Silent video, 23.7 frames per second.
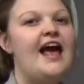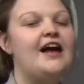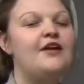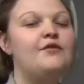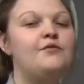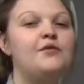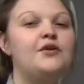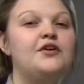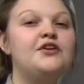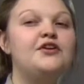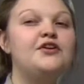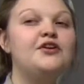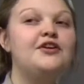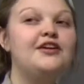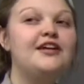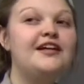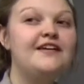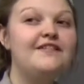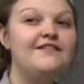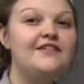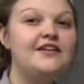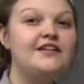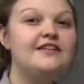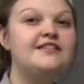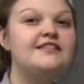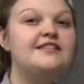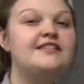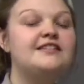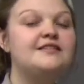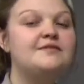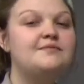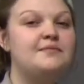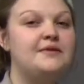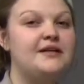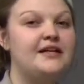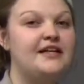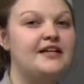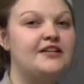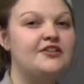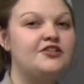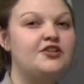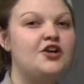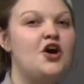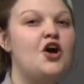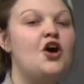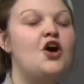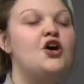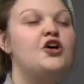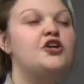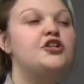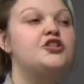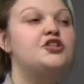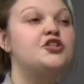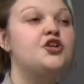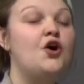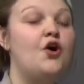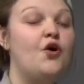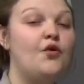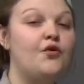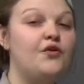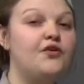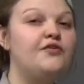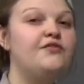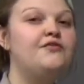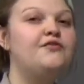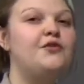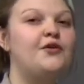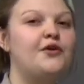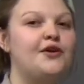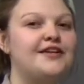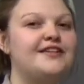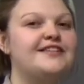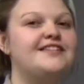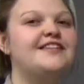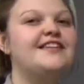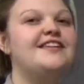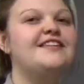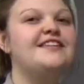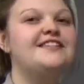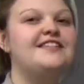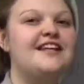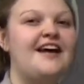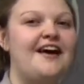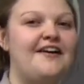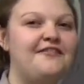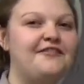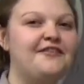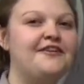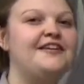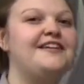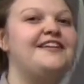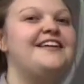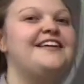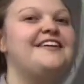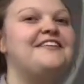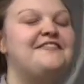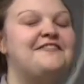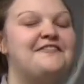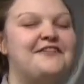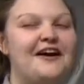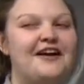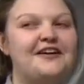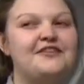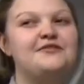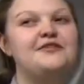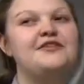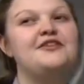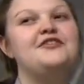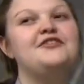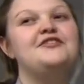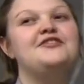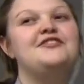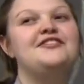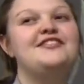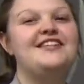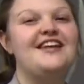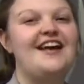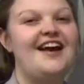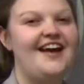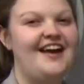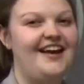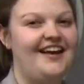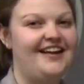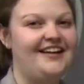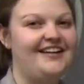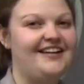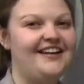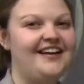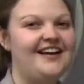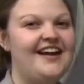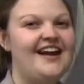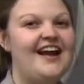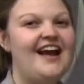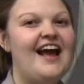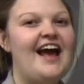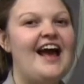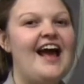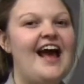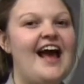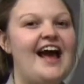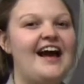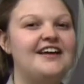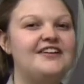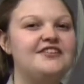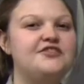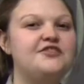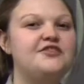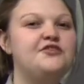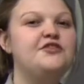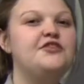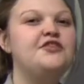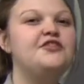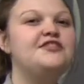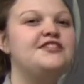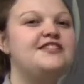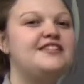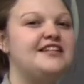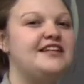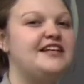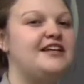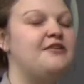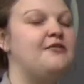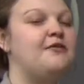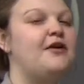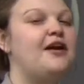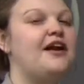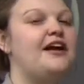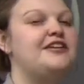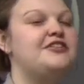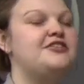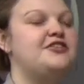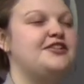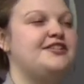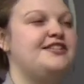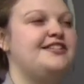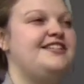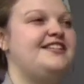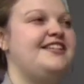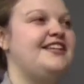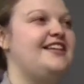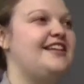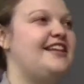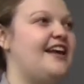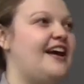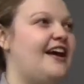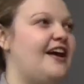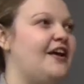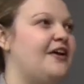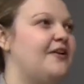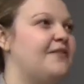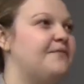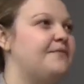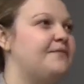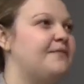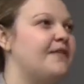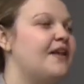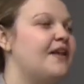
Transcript: And when you're giving a speech, tone of voice can definitely affect what you're saying, as you could see what I just did there.